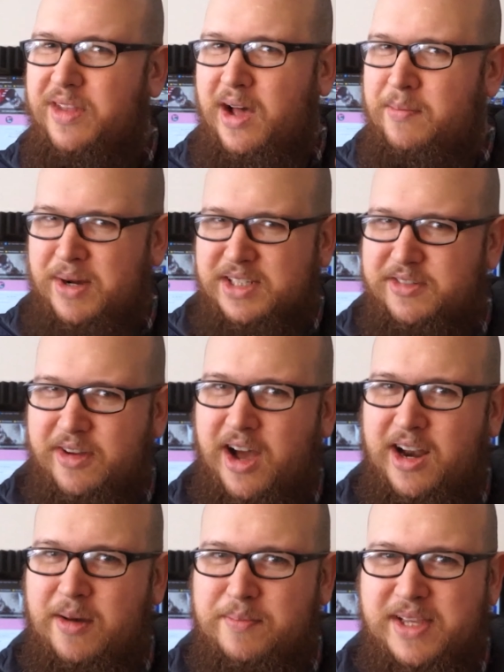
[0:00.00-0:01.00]
a bunch of
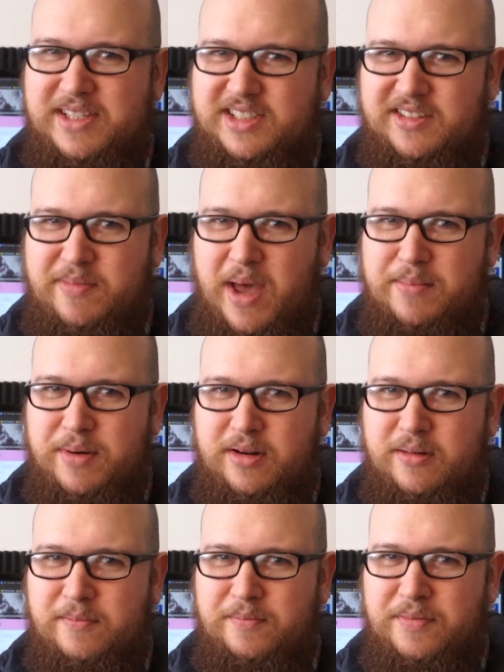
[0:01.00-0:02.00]
cut out pieces of
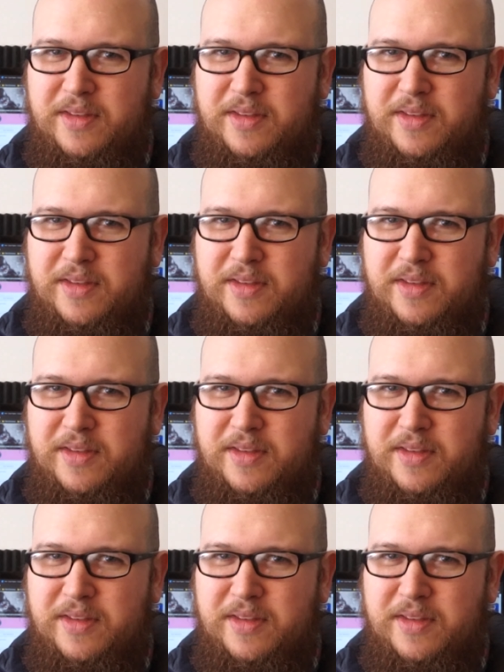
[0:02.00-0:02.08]
paper,